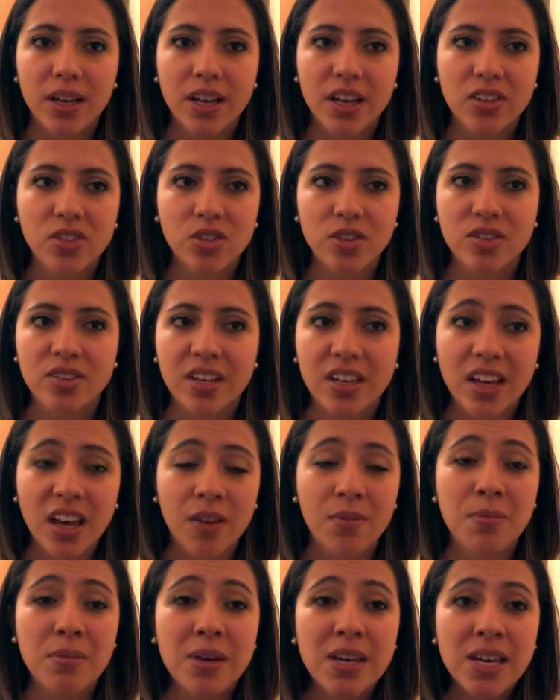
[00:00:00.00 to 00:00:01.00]
It
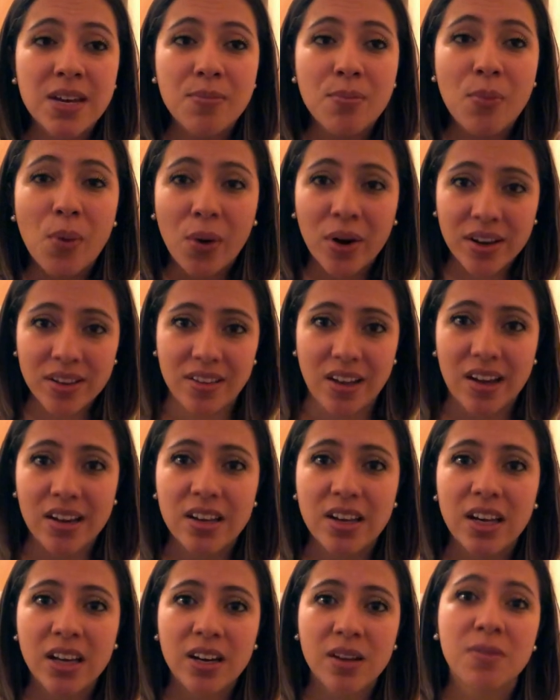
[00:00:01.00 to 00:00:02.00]
gave me more
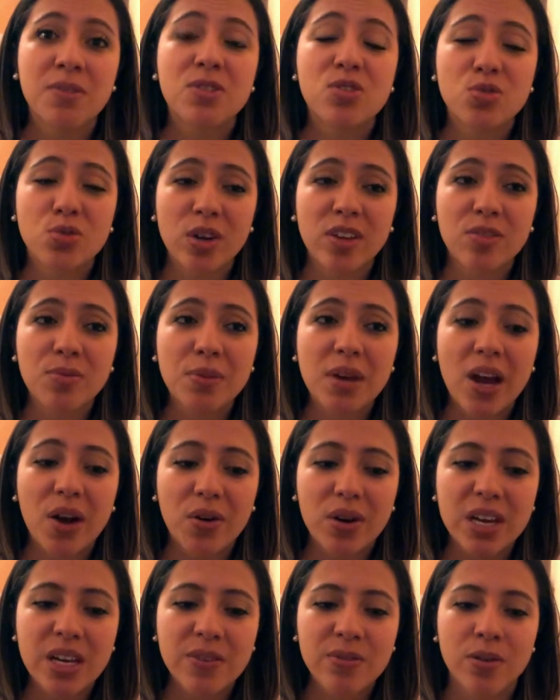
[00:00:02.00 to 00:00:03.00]
anxiety and it stressed me
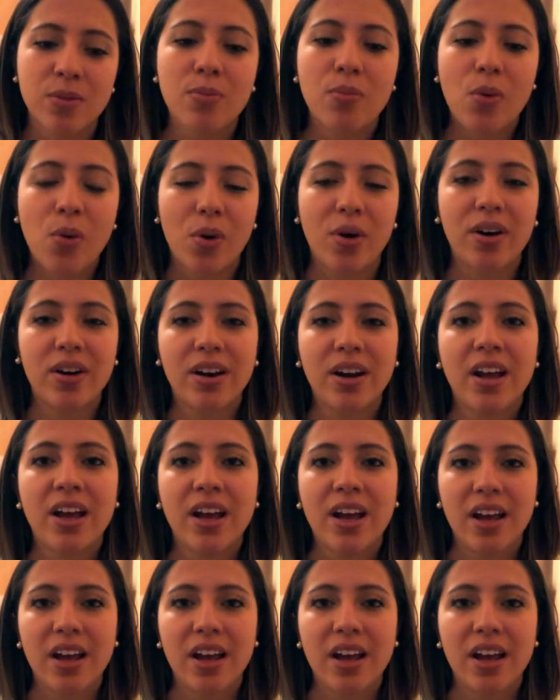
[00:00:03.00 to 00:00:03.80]
out even more.